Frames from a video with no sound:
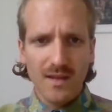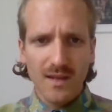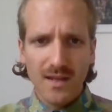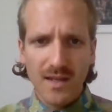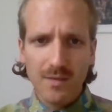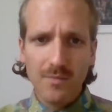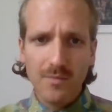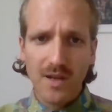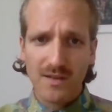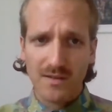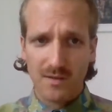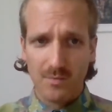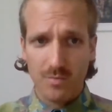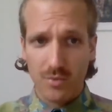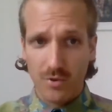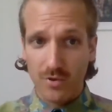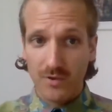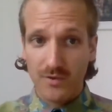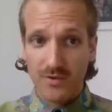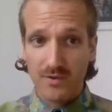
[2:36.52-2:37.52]
him as a
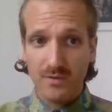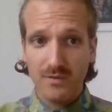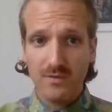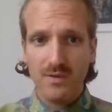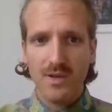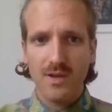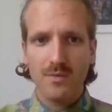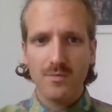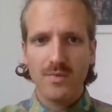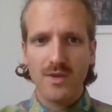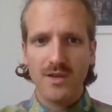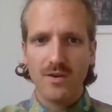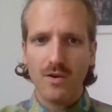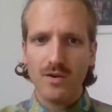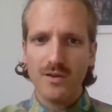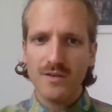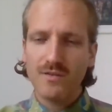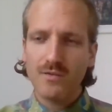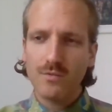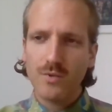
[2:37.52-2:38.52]
person, but
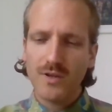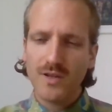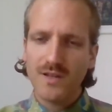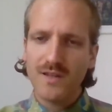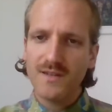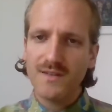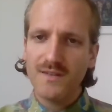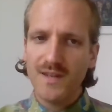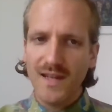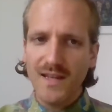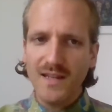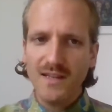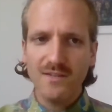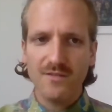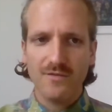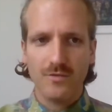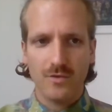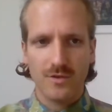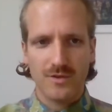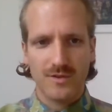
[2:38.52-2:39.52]
also what he stands
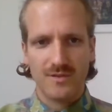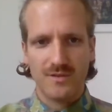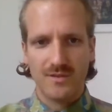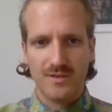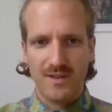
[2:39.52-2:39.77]
for,